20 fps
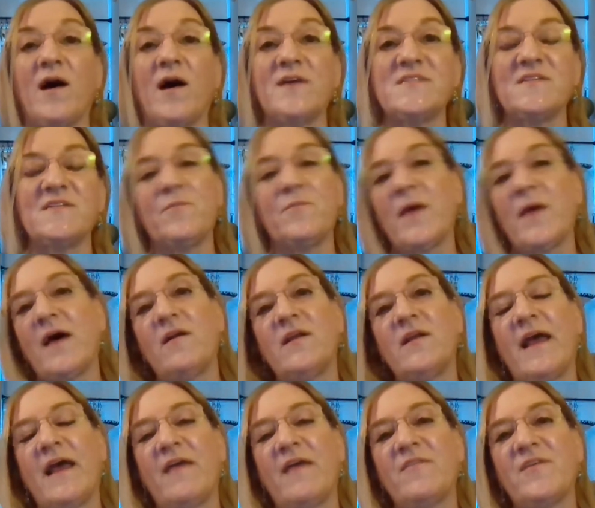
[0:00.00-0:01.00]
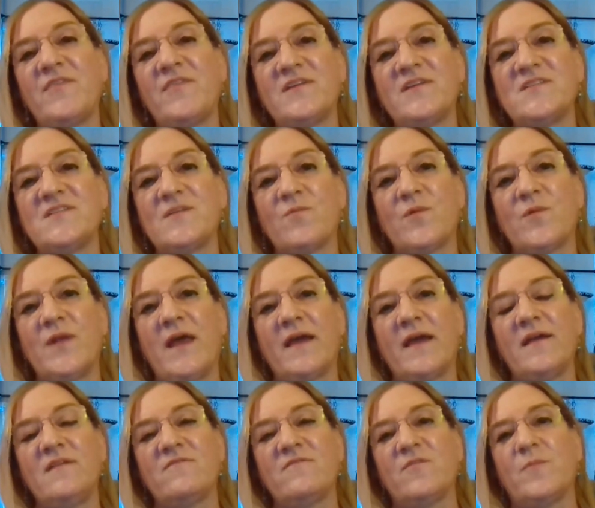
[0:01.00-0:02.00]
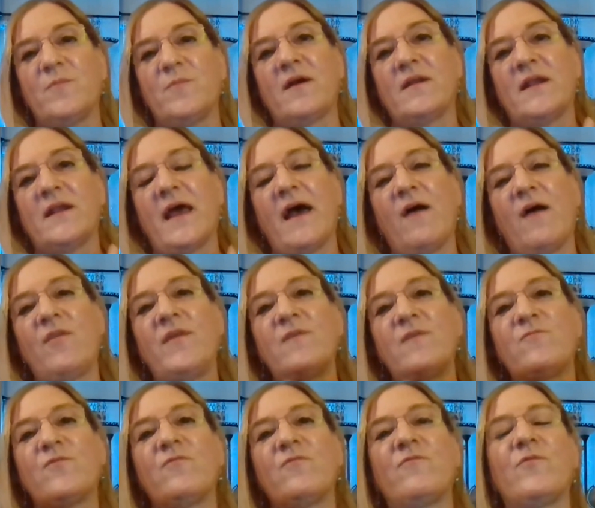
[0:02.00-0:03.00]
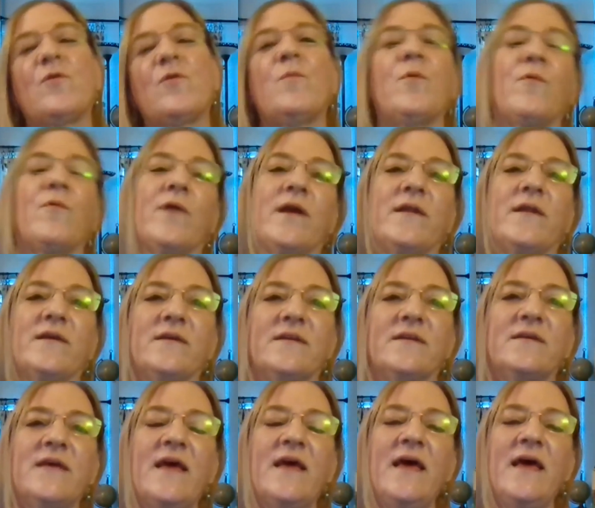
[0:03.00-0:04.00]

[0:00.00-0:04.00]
positive about it and the things that were negative about it, how they reverberated